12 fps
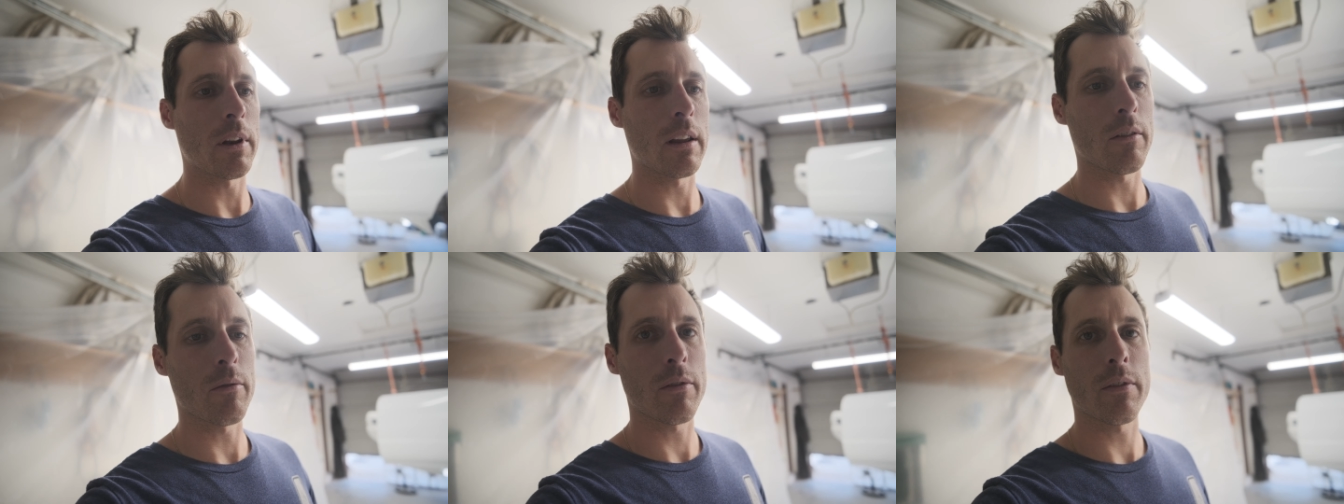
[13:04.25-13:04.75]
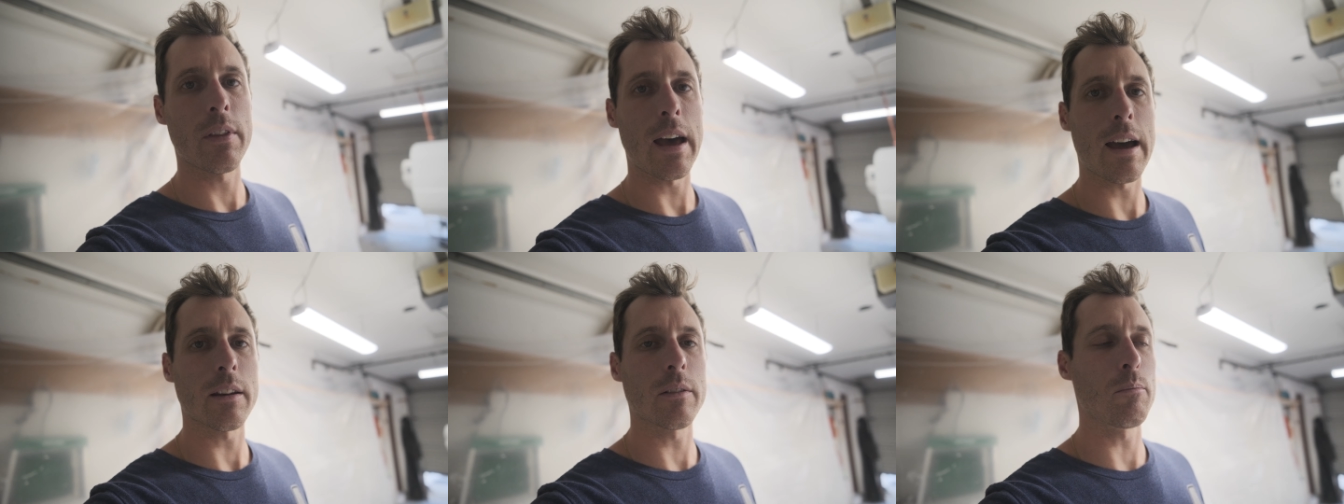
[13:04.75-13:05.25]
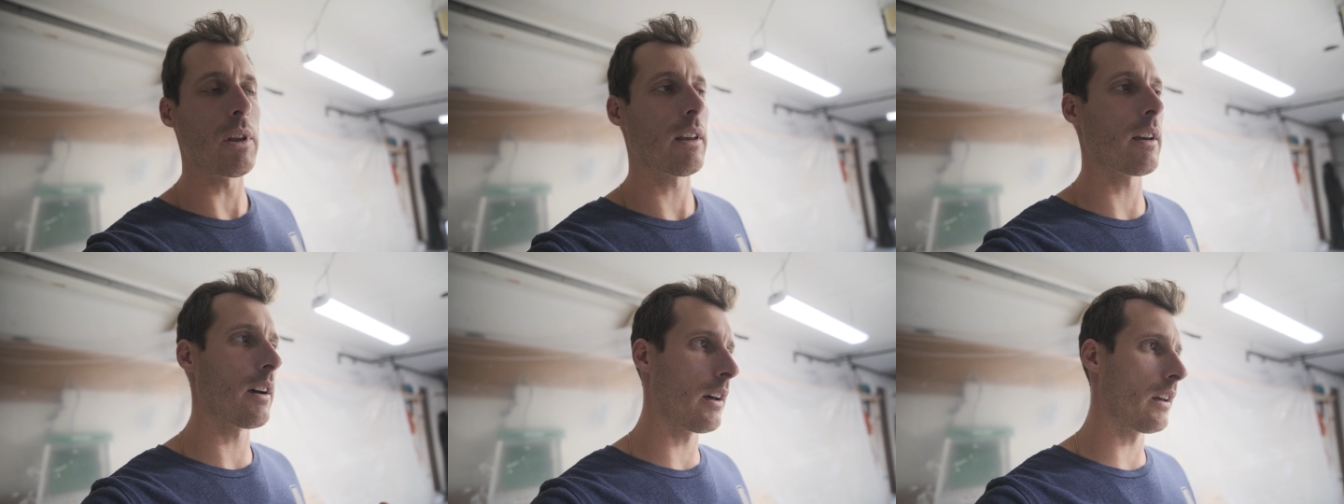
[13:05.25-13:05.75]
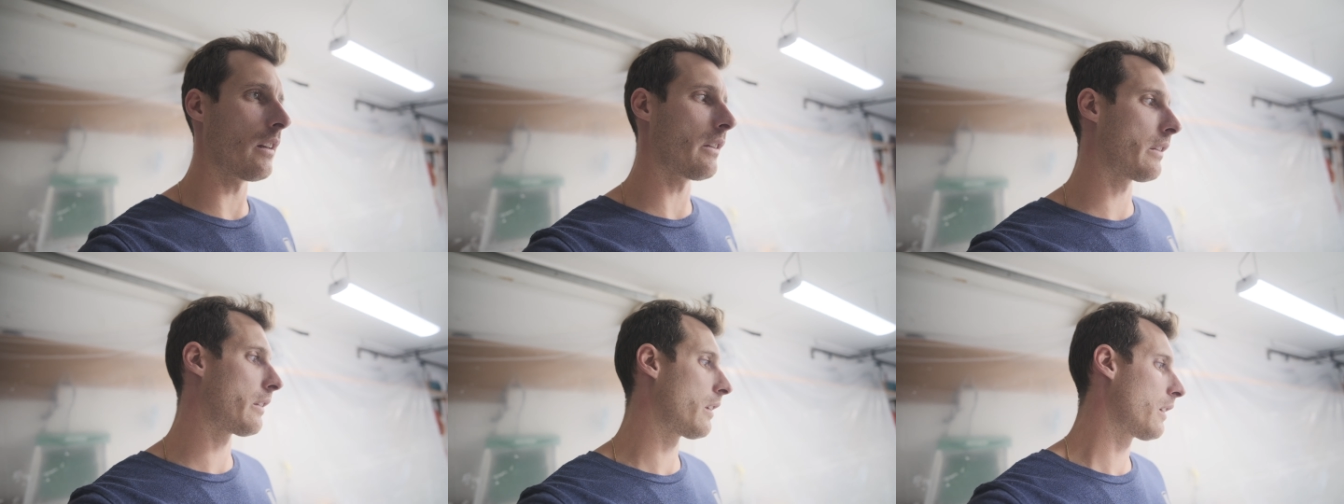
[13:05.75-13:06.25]
any of that
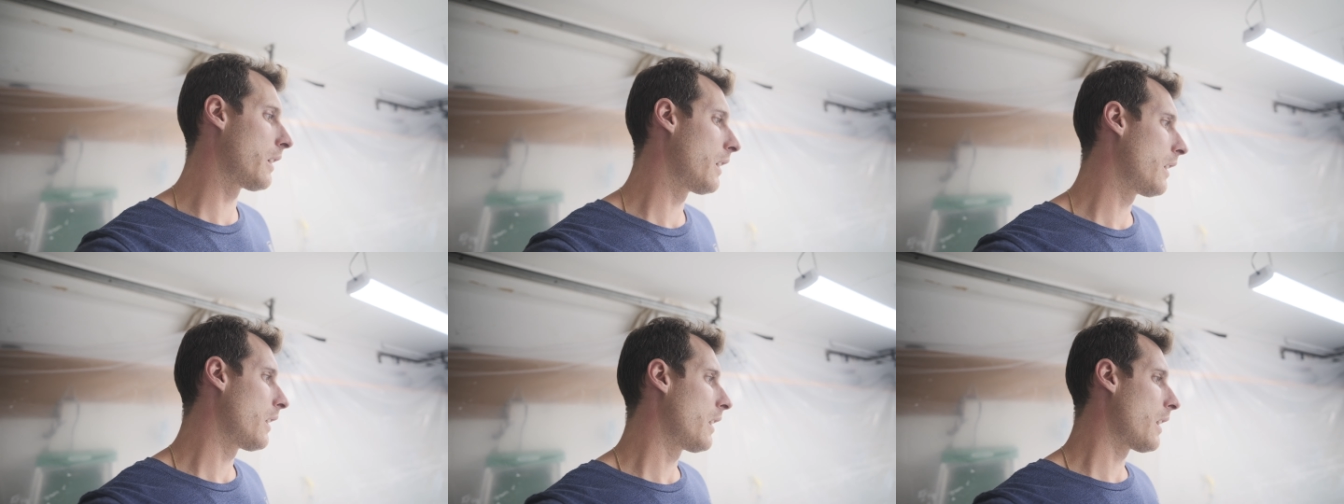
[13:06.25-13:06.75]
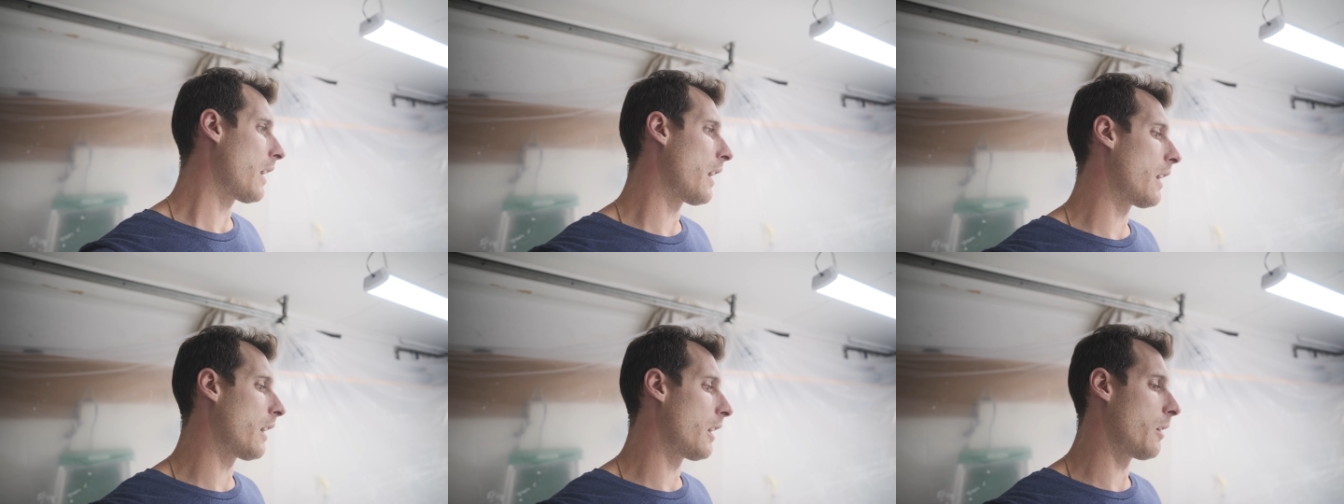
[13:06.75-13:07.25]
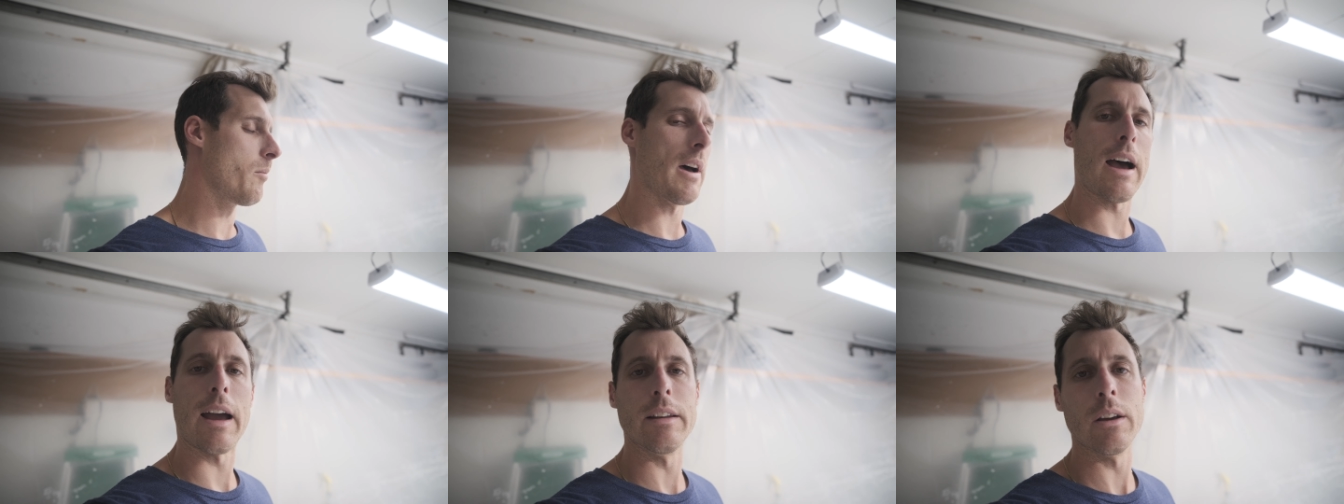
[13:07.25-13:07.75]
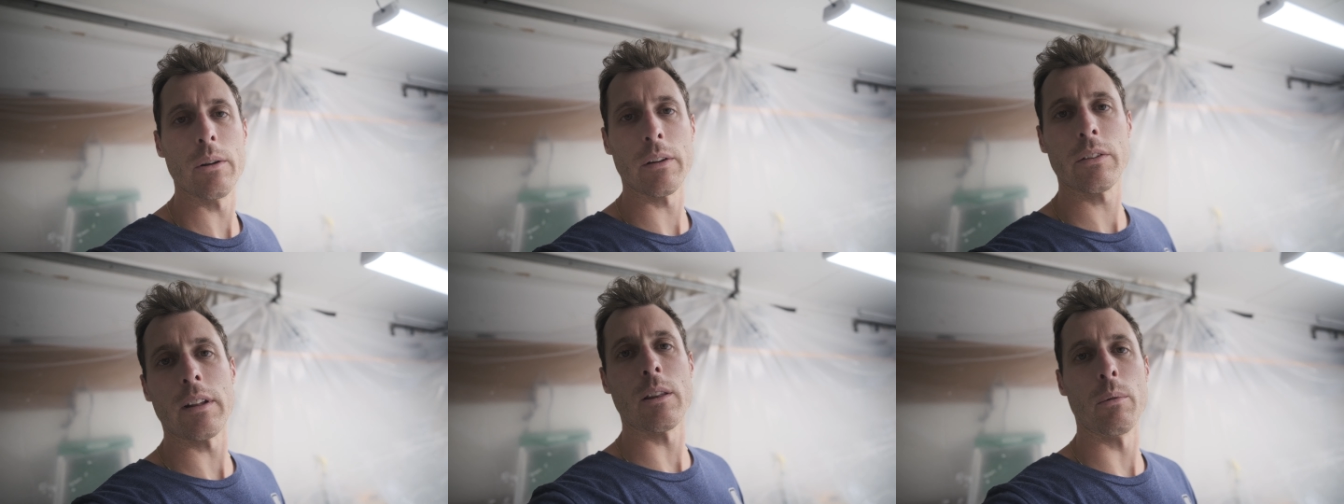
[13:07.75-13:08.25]
because I
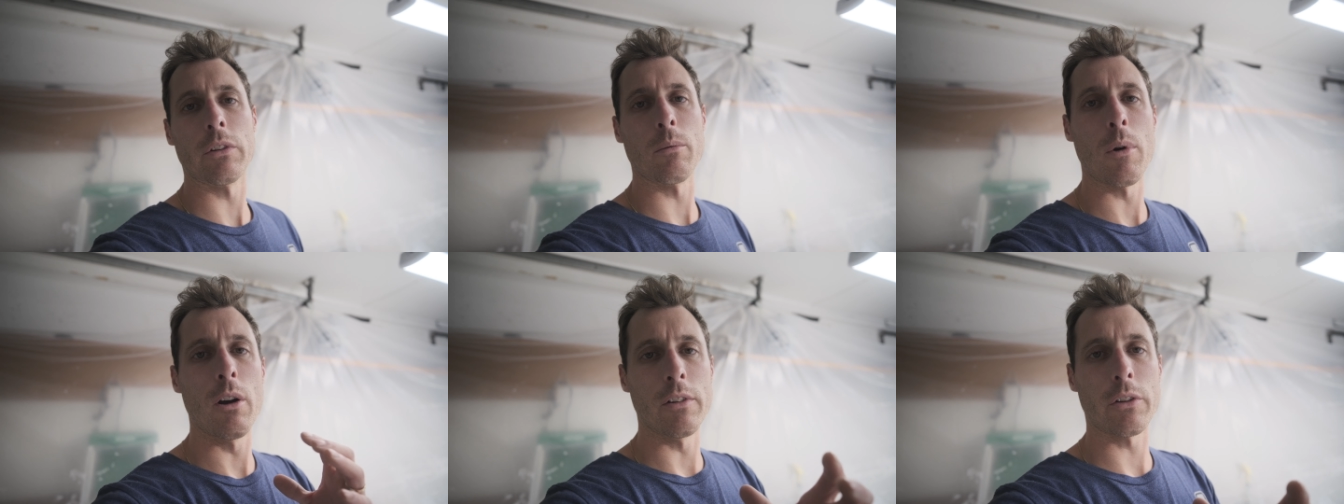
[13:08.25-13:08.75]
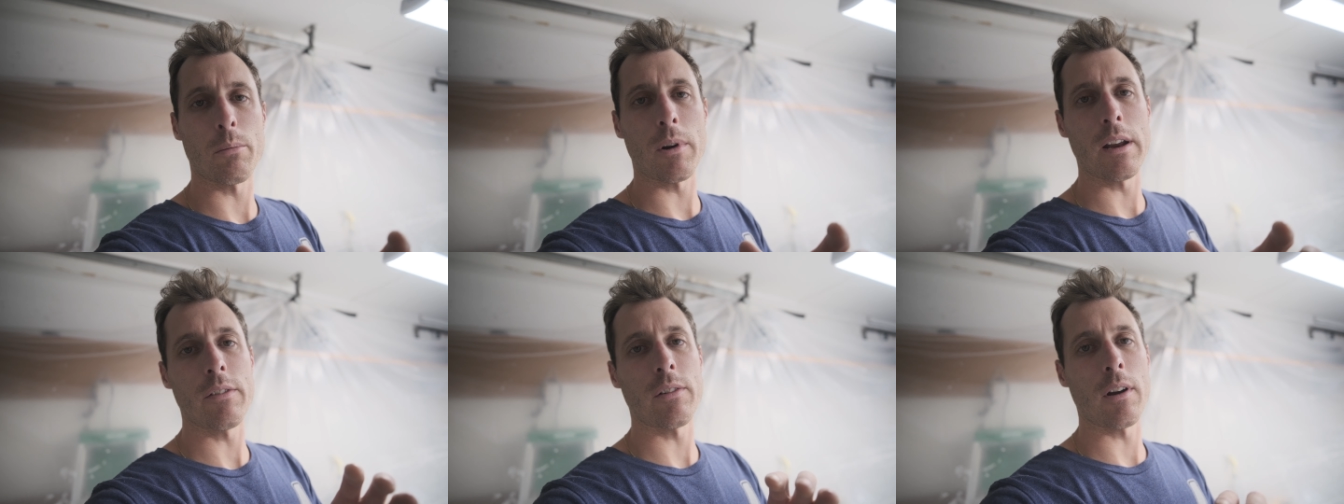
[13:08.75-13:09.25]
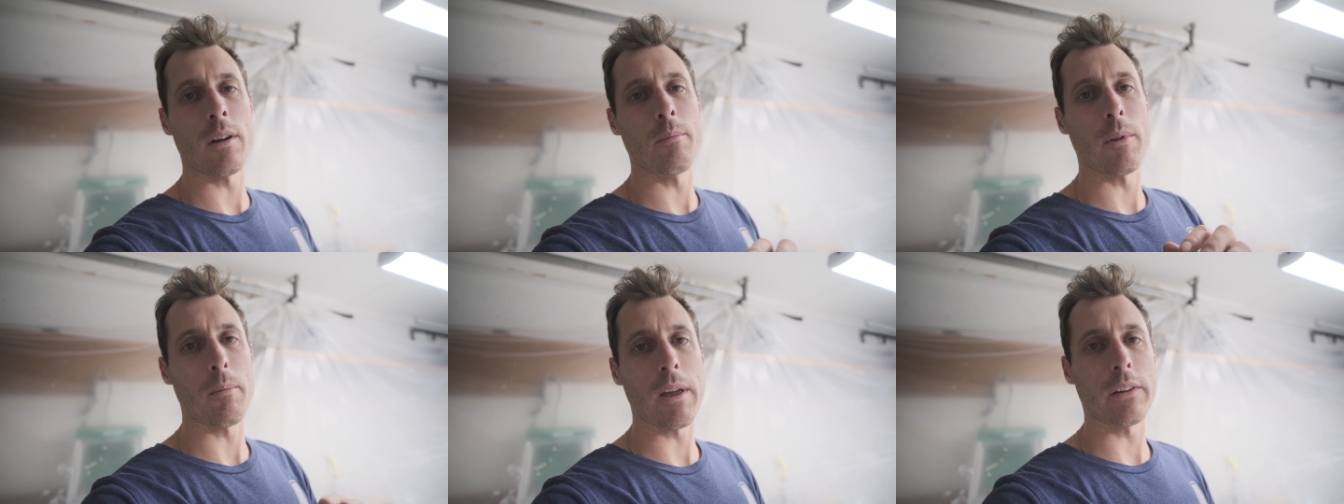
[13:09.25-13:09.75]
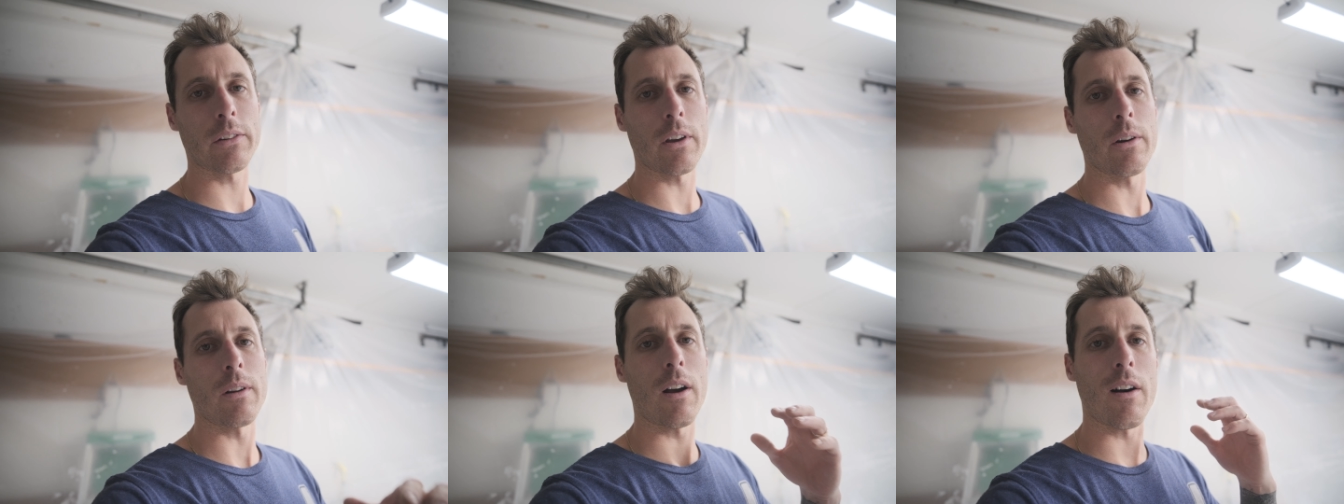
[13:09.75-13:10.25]
noticed that there was some overspray from the base
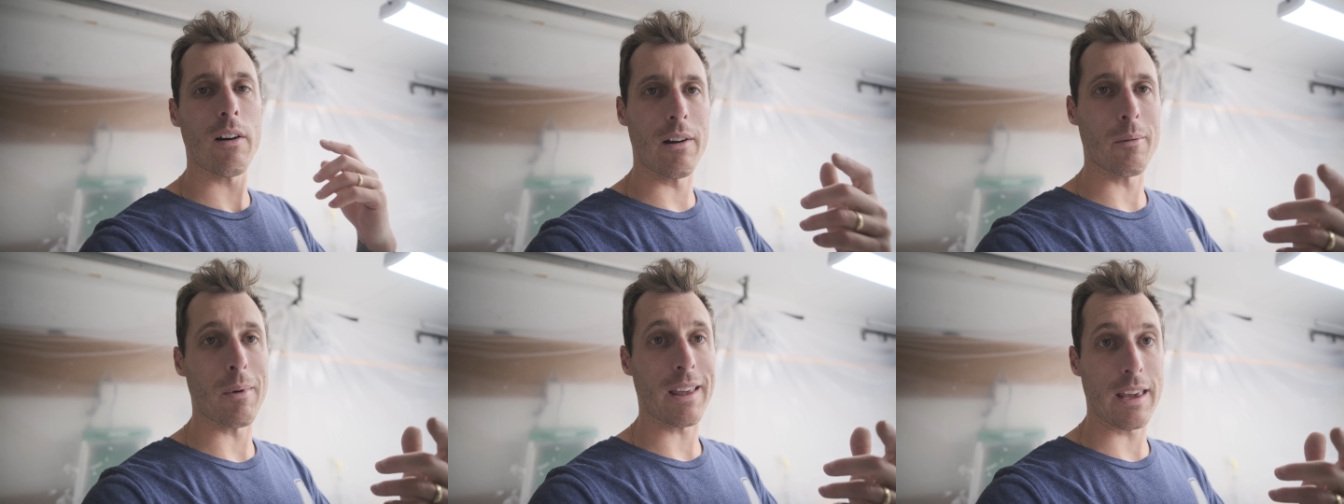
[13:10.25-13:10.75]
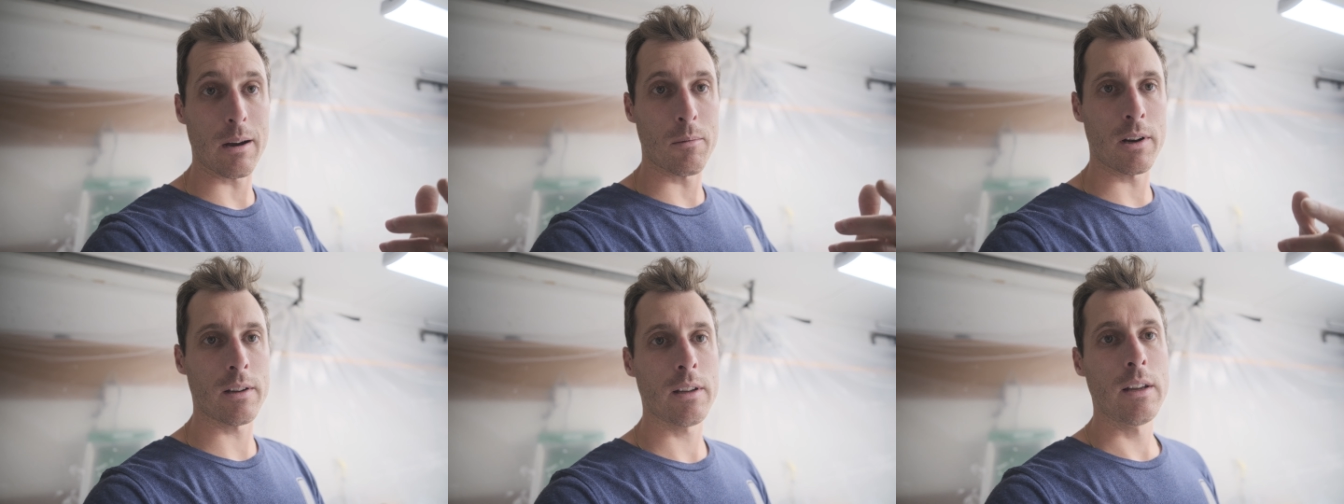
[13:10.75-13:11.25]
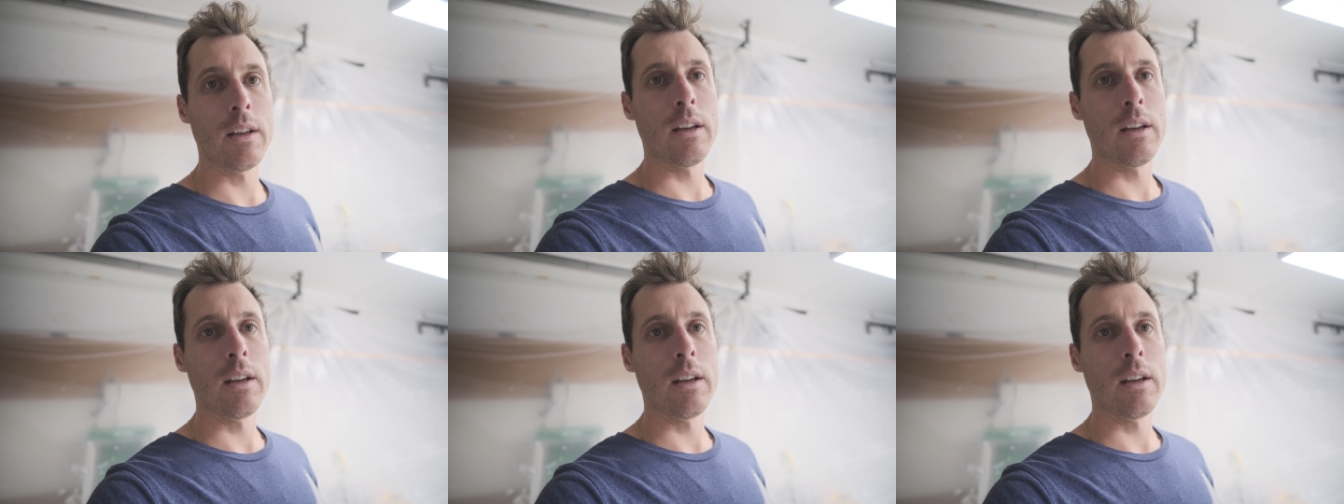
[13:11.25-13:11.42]
coat on my camera,